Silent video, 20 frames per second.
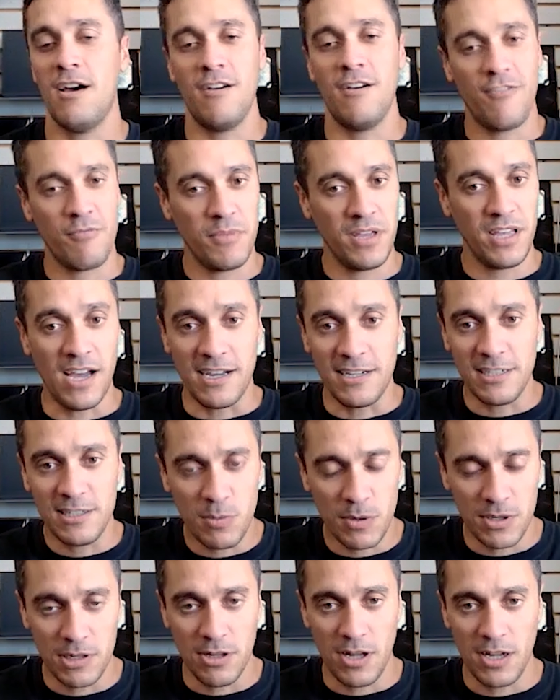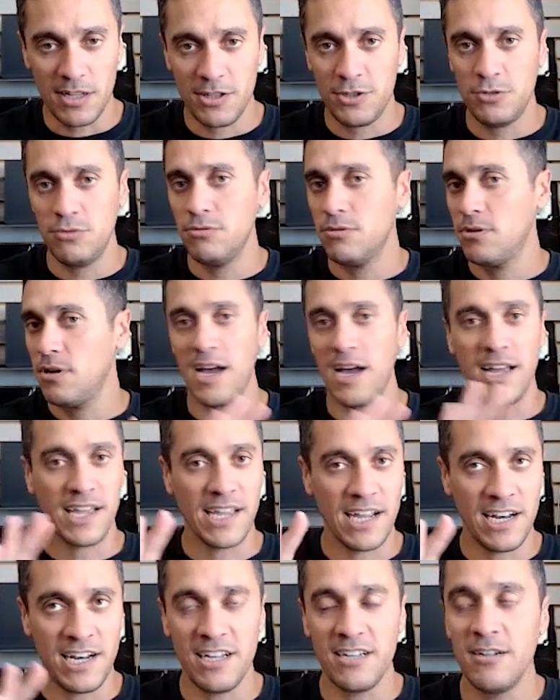For me, I sweat a lot too. I
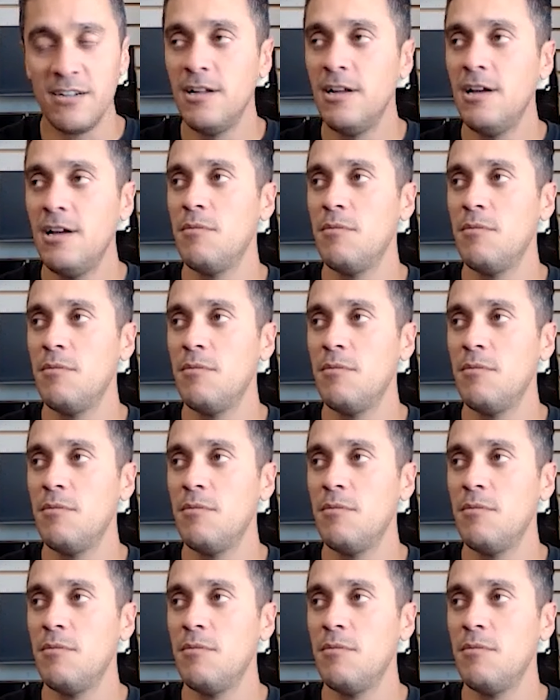get it.